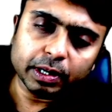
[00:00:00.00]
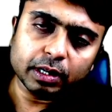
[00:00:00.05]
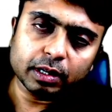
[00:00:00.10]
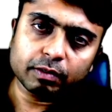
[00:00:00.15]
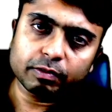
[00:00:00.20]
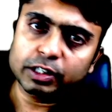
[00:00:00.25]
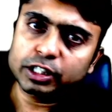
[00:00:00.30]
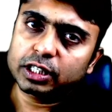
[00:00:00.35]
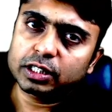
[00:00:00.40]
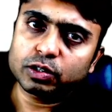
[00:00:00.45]

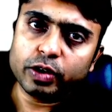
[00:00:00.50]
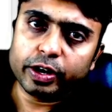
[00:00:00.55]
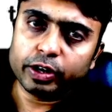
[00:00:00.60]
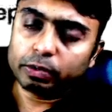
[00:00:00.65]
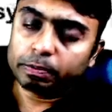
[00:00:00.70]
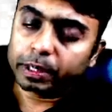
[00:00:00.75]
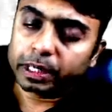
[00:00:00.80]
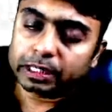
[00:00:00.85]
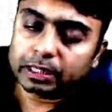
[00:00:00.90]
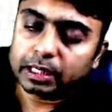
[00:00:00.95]
which is going to
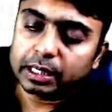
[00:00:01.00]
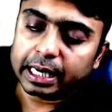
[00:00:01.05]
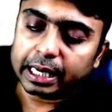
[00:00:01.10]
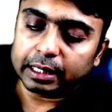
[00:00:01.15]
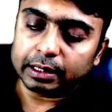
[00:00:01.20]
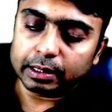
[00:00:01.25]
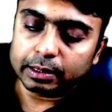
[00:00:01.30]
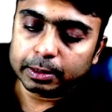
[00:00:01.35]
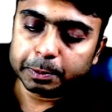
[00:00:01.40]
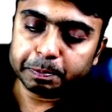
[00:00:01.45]
present like
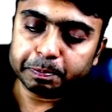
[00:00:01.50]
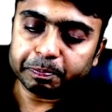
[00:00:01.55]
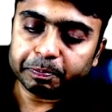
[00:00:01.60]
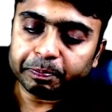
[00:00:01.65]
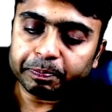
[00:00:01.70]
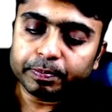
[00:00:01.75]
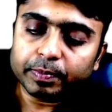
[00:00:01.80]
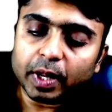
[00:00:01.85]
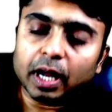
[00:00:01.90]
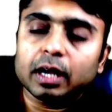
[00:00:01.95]
this.
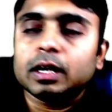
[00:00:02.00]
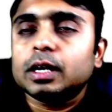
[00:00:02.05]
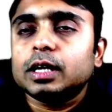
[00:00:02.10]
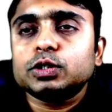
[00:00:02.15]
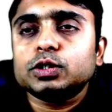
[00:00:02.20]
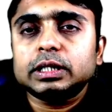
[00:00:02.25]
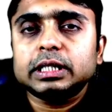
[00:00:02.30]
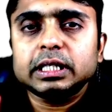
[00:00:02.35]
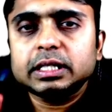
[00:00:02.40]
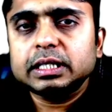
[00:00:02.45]
So
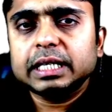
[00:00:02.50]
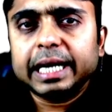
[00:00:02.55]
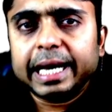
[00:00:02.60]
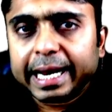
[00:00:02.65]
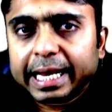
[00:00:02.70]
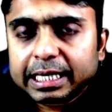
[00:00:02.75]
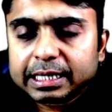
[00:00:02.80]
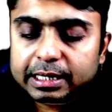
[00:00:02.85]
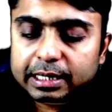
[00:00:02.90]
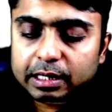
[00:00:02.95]
this is the
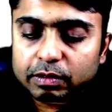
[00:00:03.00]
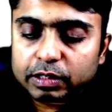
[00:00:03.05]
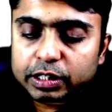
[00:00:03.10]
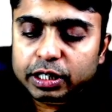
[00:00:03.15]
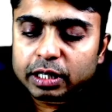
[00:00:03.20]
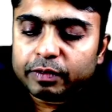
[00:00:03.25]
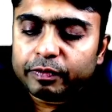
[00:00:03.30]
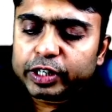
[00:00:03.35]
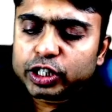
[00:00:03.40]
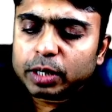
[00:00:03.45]
next question:
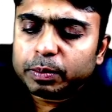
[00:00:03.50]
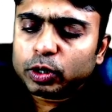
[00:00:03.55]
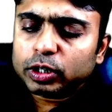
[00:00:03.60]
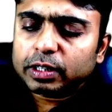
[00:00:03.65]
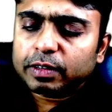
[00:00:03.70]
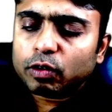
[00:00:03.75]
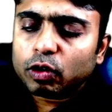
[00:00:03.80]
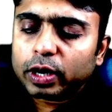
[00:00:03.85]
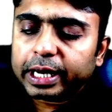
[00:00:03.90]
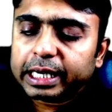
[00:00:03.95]
which among the
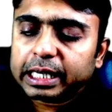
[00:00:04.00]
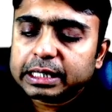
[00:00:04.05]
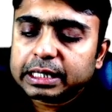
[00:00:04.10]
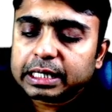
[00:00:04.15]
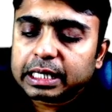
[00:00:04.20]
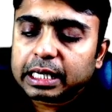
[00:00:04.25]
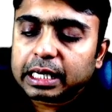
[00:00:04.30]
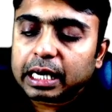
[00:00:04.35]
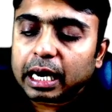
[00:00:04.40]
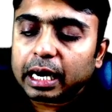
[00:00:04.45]
following is
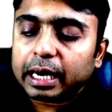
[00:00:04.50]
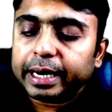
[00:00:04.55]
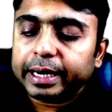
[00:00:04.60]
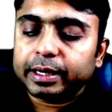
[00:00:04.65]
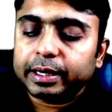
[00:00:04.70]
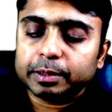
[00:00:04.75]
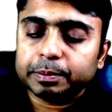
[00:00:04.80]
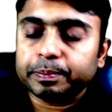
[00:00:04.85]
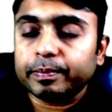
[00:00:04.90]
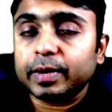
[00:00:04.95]
correct
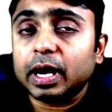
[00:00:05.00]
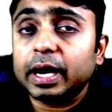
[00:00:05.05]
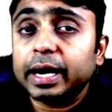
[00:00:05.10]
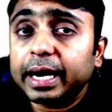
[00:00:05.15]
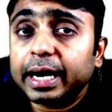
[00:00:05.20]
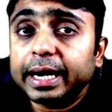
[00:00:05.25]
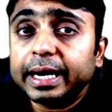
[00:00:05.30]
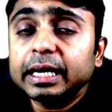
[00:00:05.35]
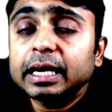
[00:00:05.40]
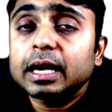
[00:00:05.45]

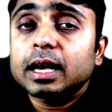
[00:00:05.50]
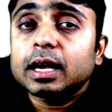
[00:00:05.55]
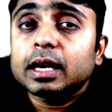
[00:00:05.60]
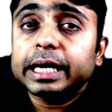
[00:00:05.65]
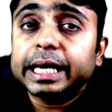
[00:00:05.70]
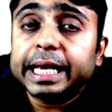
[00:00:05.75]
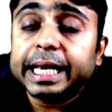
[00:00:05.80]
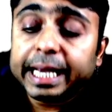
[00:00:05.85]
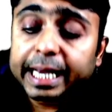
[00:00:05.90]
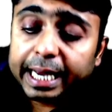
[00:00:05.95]
regarding
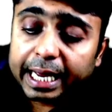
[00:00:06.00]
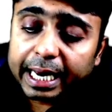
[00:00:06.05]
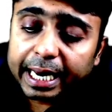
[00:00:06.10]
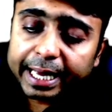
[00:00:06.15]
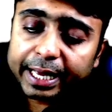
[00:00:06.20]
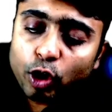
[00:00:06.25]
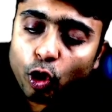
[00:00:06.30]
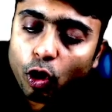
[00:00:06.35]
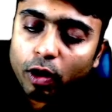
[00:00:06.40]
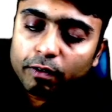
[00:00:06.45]
healing
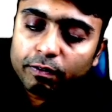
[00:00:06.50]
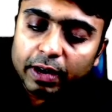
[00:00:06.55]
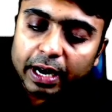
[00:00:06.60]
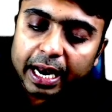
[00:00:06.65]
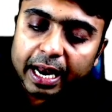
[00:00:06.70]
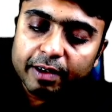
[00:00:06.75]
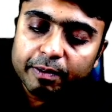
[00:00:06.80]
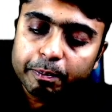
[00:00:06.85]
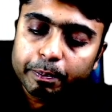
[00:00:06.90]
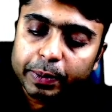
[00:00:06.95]
of
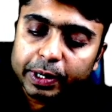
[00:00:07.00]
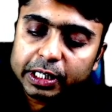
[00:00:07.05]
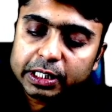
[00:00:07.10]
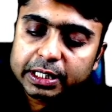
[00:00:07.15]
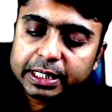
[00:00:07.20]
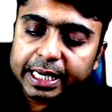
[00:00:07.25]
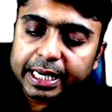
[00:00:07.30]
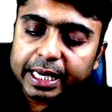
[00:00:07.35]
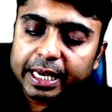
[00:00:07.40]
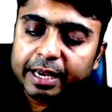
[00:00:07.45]

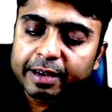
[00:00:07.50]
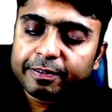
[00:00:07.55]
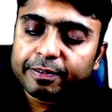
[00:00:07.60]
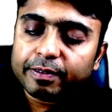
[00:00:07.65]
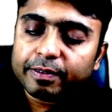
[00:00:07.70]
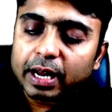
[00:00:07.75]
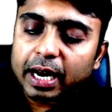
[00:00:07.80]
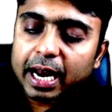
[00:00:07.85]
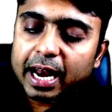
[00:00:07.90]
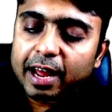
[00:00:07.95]
leprosy if
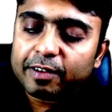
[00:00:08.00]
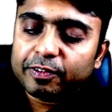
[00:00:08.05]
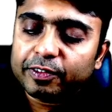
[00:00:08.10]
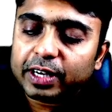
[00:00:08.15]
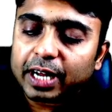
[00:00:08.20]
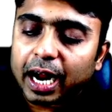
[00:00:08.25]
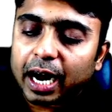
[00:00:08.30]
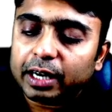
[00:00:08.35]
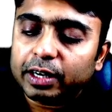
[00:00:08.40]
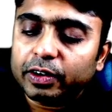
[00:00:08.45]
left
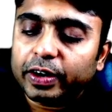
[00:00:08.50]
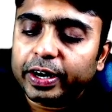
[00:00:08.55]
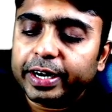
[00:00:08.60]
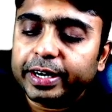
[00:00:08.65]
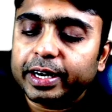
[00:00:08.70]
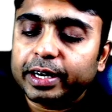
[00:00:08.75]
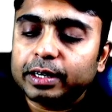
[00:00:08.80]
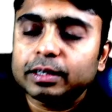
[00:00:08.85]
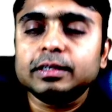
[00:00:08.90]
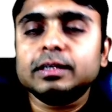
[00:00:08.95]
untreated?